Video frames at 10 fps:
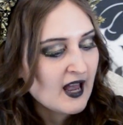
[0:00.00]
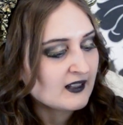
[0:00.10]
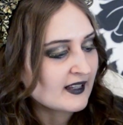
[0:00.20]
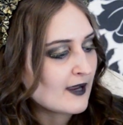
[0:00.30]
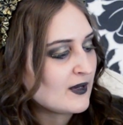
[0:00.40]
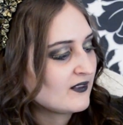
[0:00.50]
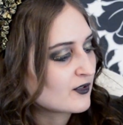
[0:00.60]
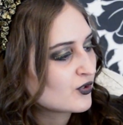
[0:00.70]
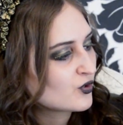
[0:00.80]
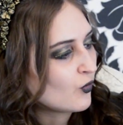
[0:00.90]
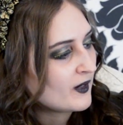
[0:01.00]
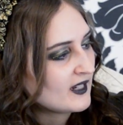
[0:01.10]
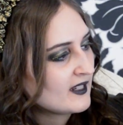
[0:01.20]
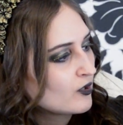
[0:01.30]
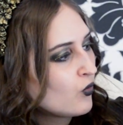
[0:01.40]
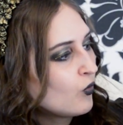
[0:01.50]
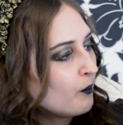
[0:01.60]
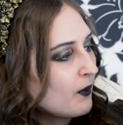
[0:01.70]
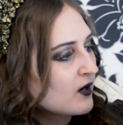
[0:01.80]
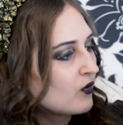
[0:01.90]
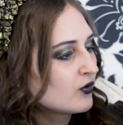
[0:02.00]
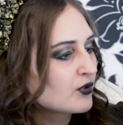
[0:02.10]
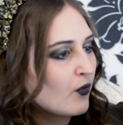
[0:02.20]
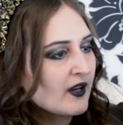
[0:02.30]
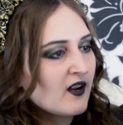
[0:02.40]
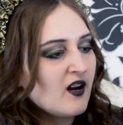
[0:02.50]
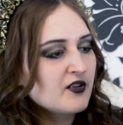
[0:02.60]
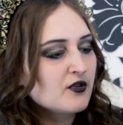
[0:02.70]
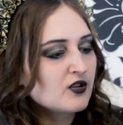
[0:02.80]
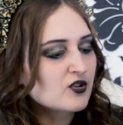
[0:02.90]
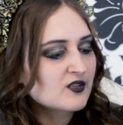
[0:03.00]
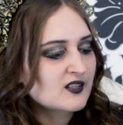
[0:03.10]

Like, I mean, there's so many cool buckles going on. You can just